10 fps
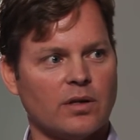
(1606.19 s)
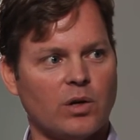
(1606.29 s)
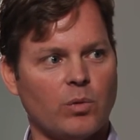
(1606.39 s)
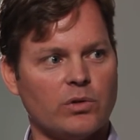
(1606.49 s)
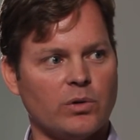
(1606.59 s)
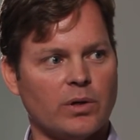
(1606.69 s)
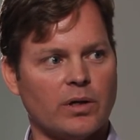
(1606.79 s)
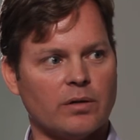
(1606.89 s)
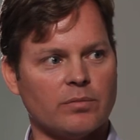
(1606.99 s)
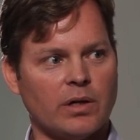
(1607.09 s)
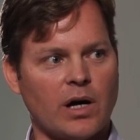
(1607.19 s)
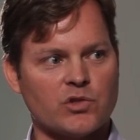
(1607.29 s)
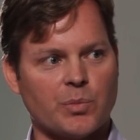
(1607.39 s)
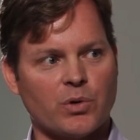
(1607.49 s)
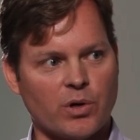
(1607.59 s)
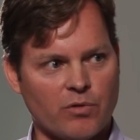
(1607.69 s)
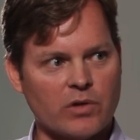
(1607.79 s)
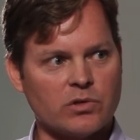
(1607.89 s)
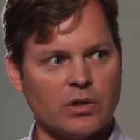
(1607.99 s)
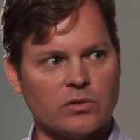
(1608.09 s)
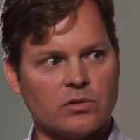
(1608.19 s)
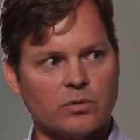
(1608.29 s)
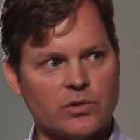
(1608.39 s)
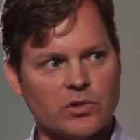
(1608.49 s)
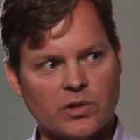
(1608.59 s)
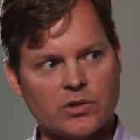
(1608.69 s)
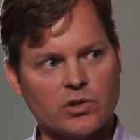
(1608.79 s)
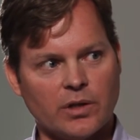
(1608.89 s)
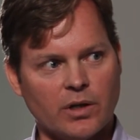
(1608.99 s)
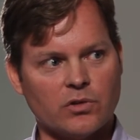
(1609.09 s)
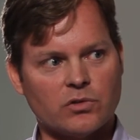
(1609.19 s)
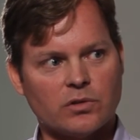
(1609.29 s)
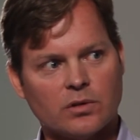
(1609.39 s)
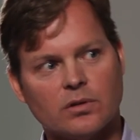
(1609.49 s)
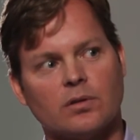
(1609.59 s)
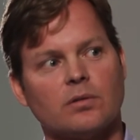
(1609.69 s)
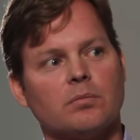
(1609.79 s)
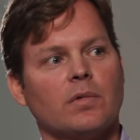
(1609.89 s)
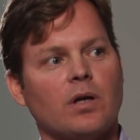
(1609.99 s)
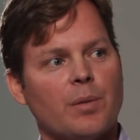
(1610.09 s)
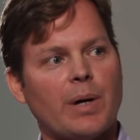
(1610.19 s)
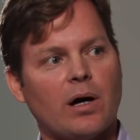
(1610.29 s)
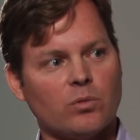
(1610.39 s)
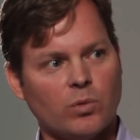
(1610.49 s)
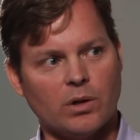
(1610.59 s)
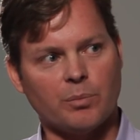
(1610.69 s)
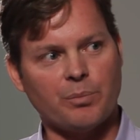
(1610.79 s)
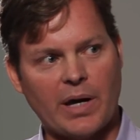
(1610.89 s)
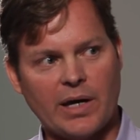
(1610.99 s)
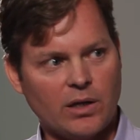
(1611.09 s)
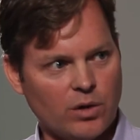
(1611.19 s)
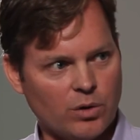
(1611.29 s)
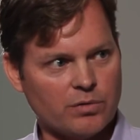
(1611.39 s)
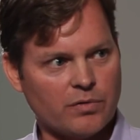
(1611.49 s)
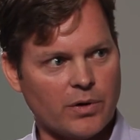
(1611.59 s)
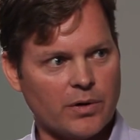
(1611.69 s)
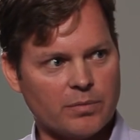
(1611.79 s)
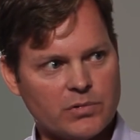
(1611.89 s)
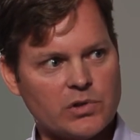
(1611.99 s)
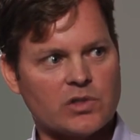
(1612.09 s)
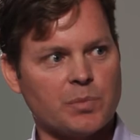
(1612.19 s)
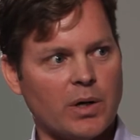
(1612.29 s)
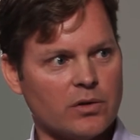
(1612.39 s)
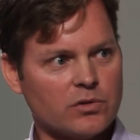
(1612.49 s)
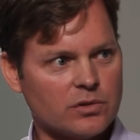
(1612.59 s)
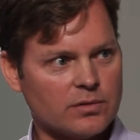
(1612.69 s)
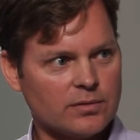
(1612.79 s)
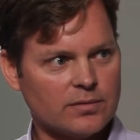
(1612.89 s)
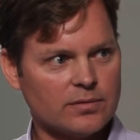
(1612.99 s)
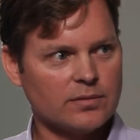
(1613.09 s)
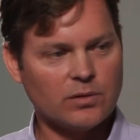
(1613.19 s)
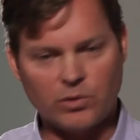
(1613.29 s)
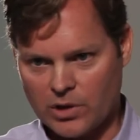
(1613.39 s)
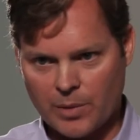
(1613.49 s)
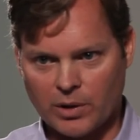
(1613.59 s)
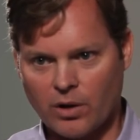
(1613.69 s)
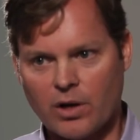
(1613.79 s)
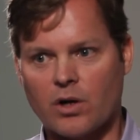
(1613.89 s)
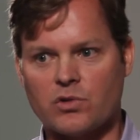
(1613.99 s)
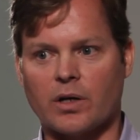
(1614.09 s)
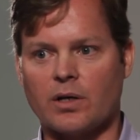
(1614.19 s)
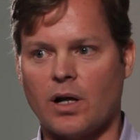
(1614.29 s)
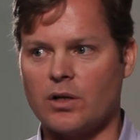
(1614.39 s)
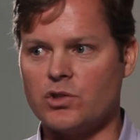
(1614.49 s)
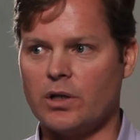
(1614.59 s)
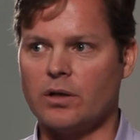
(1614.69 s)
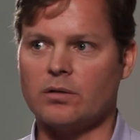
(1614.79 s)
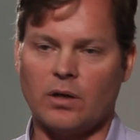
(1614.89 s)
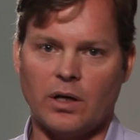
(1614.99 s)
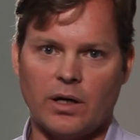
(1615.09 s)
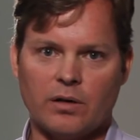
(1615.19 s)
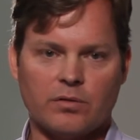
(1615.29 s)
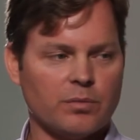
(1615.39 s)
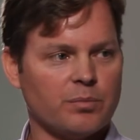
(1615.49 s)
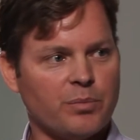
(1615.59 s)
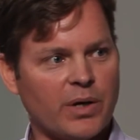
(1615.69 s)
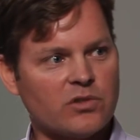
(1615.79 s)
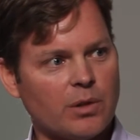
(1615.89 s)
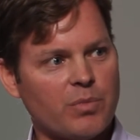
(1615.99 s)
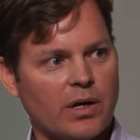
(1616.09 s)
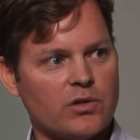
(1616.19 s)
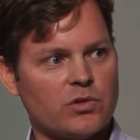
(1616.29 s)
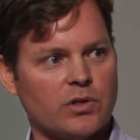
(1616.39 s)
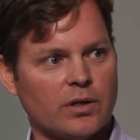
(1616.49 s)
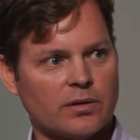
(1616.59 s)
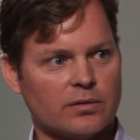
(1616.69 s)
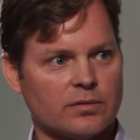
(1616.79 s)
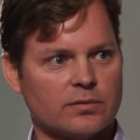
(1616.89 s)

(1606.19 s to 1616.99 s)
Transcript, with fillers: you know we'll do a, an entrepreneur in residence, which essentially is come out, we'll pay you for six months, you come and look at our technology and pick it's, something interesting." SRI